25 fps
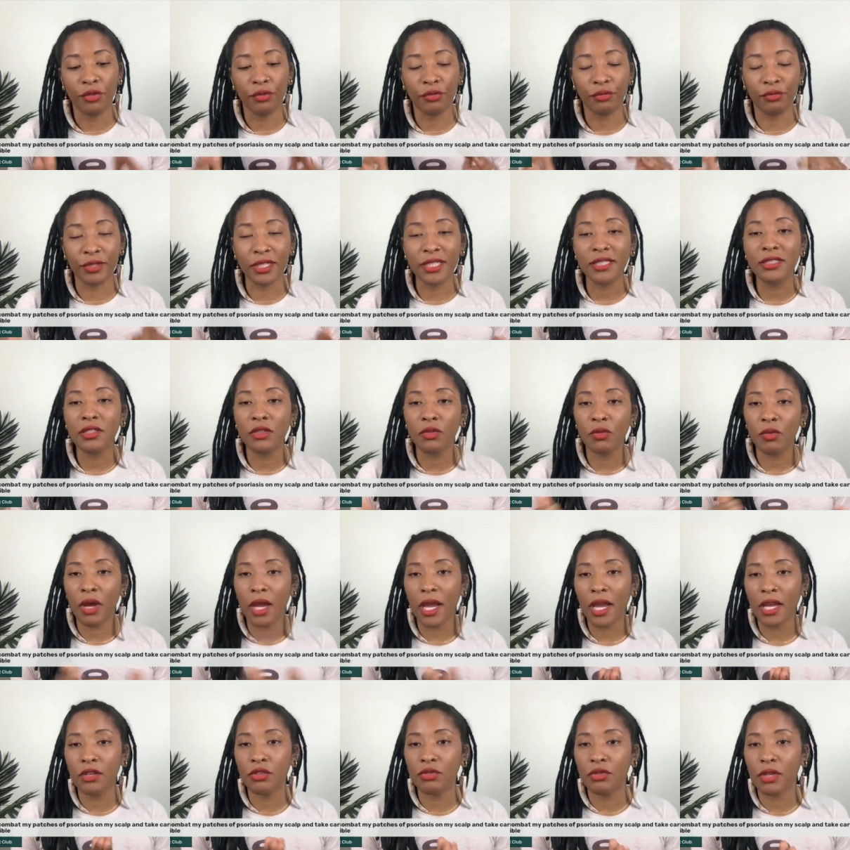The reason
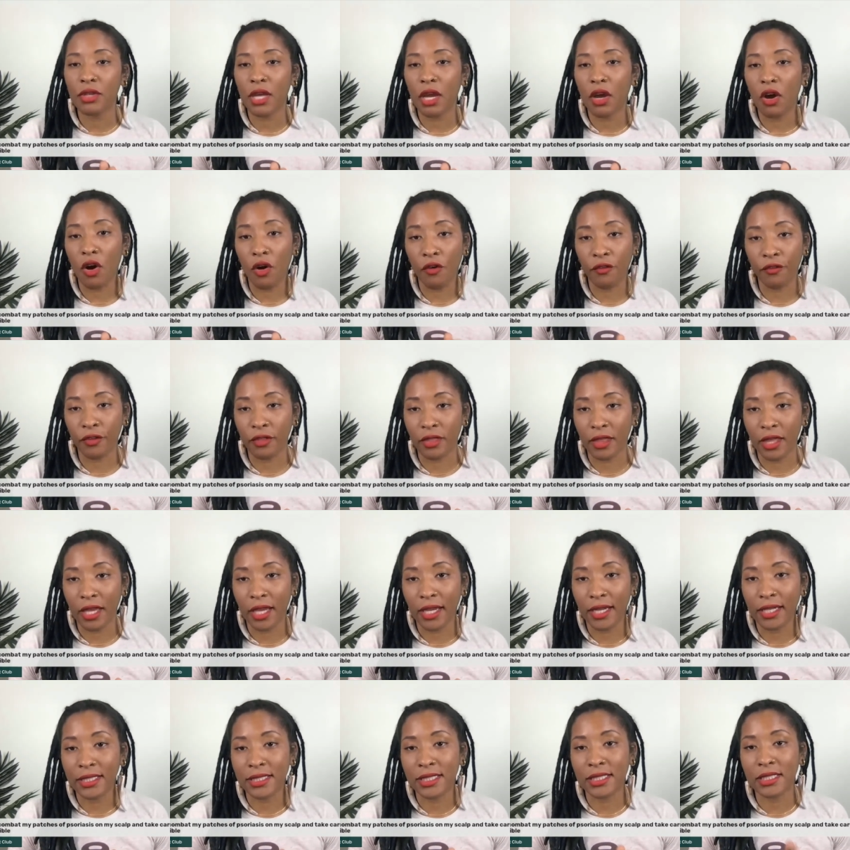why I do not offer
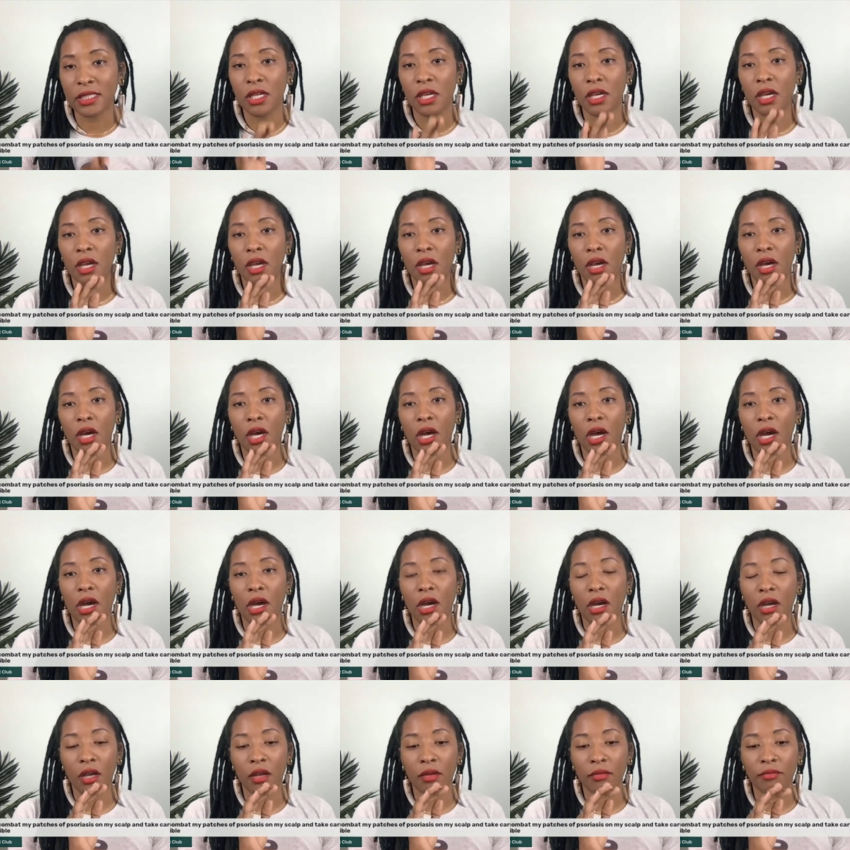that
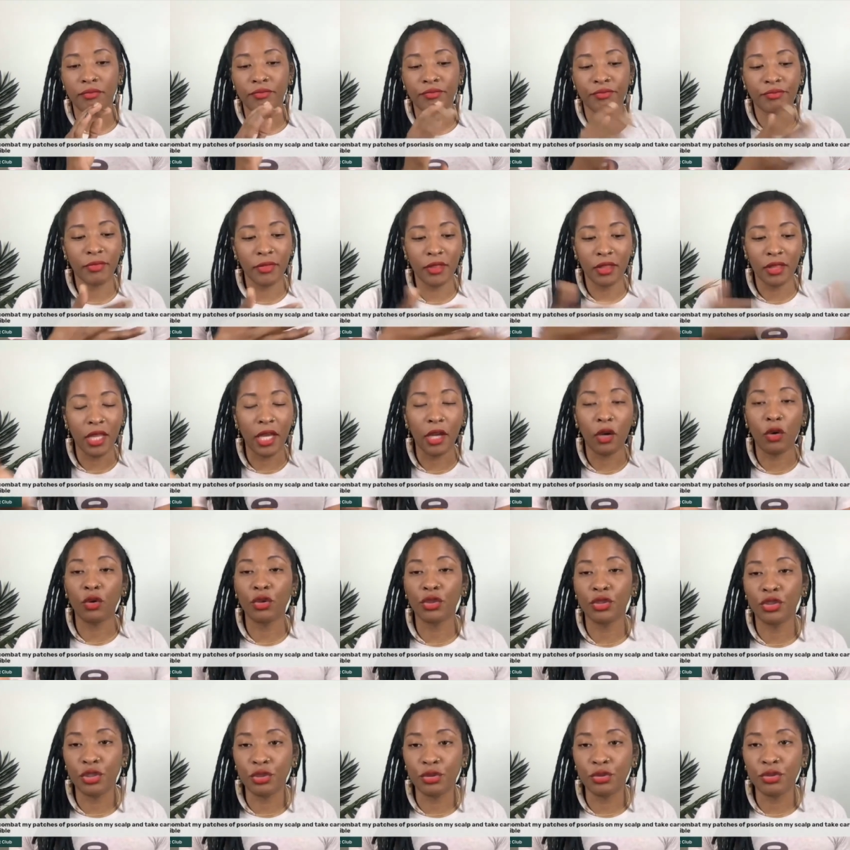um, like
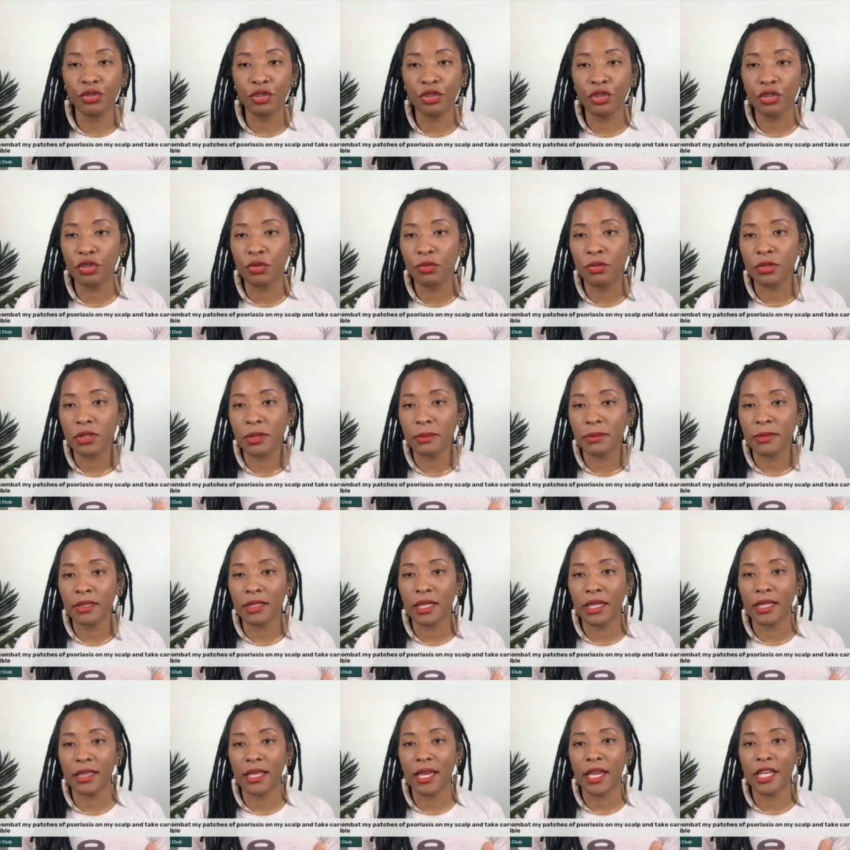on YouTube or something
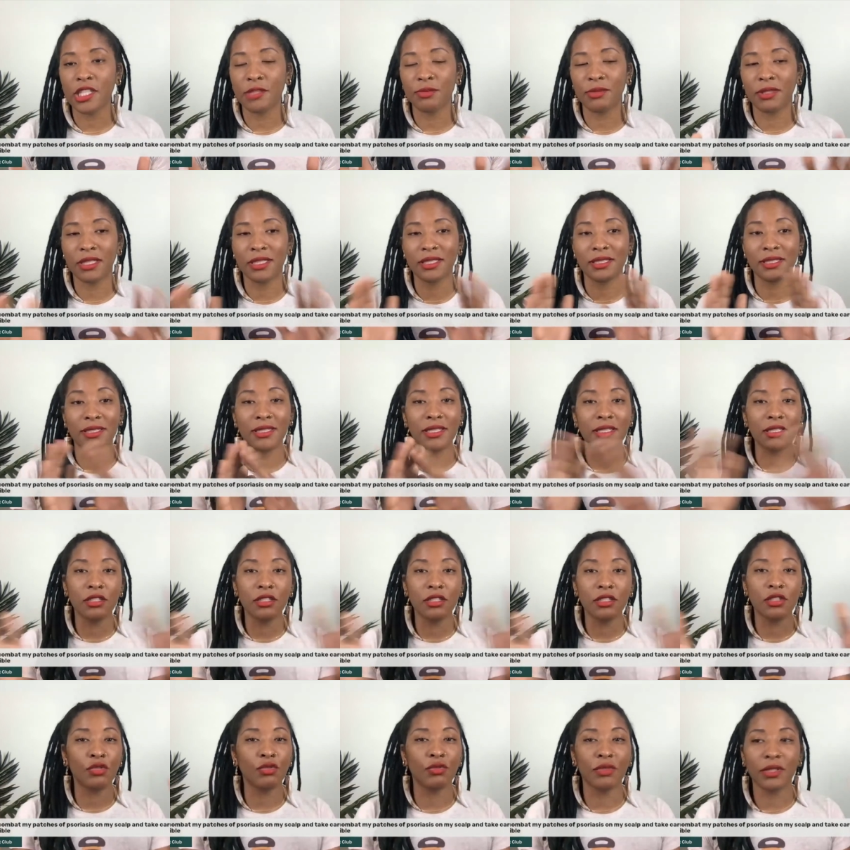like that is because this
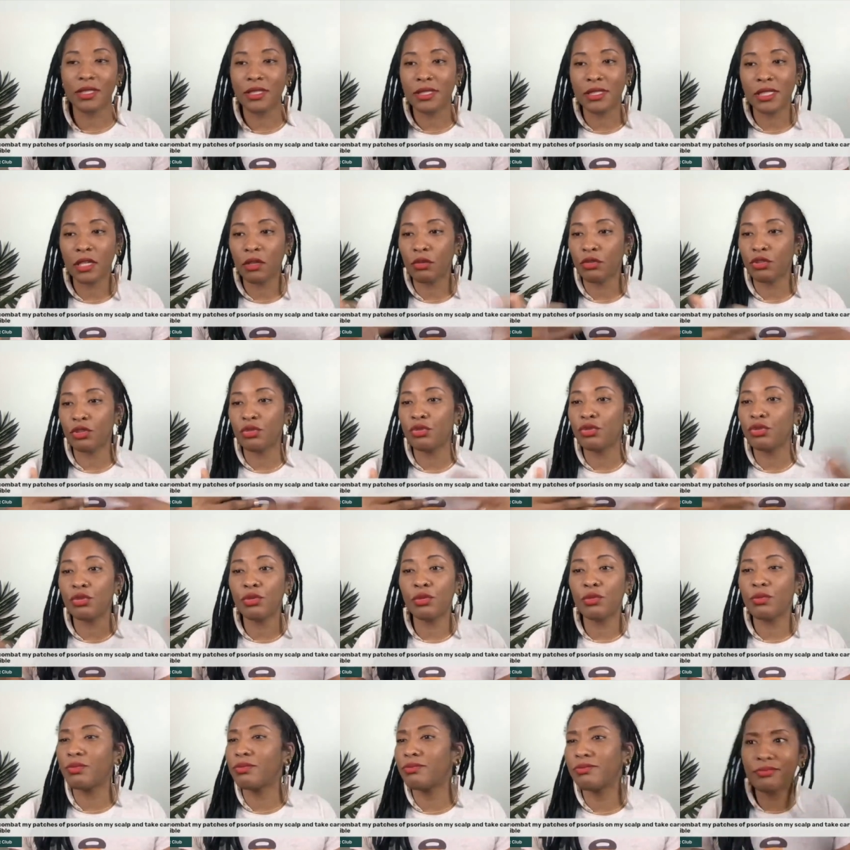is going to stay on
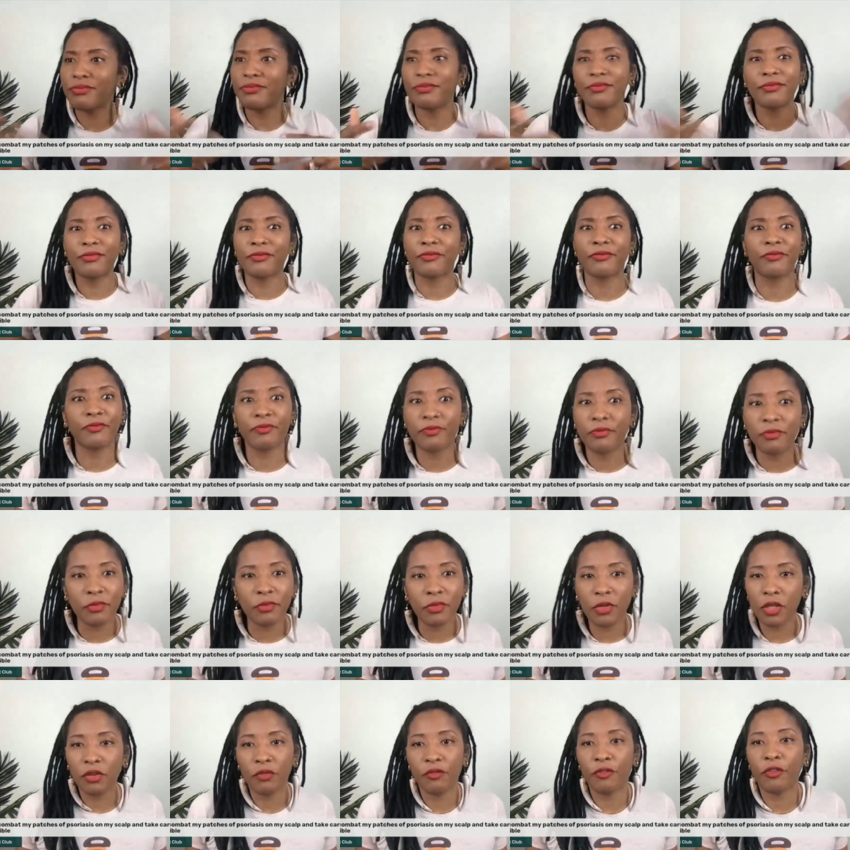YouTube
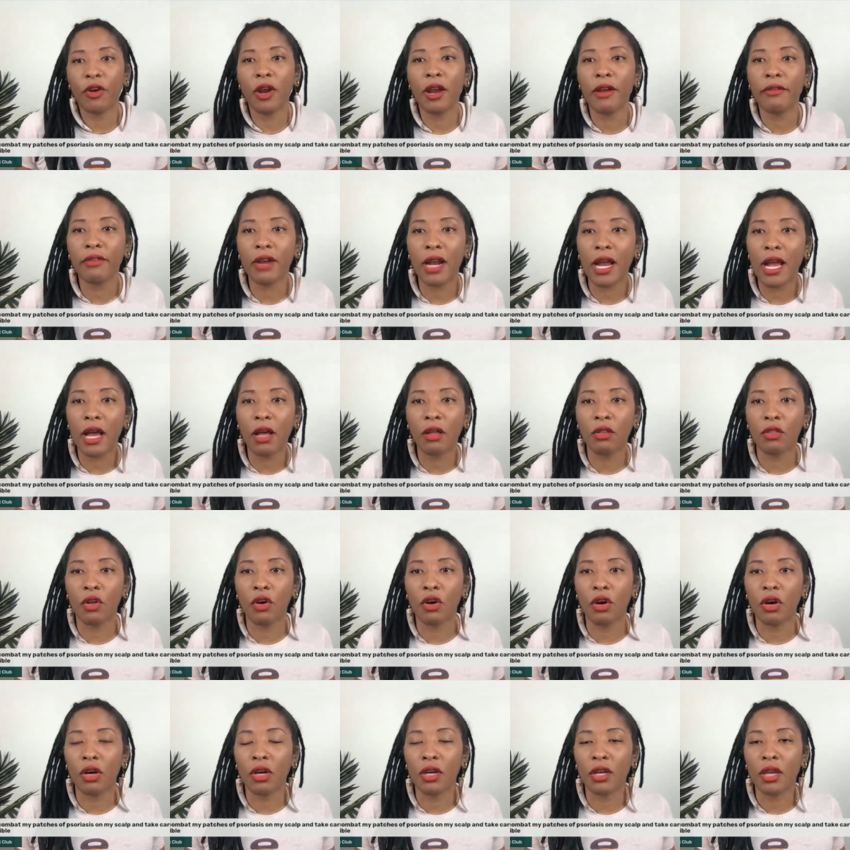forever. How
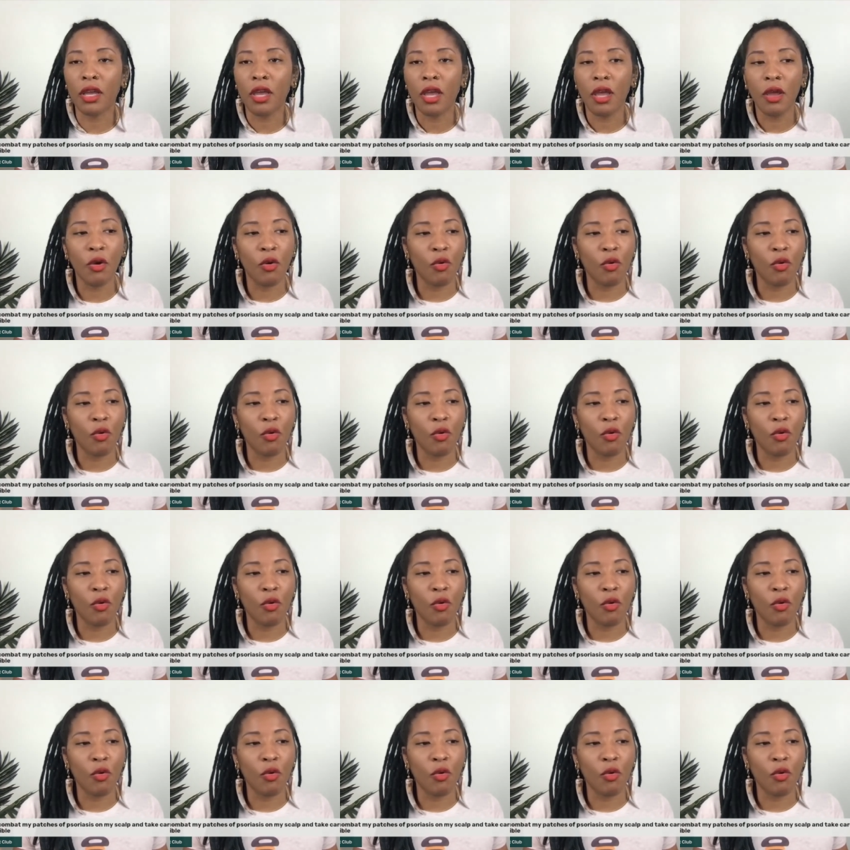long?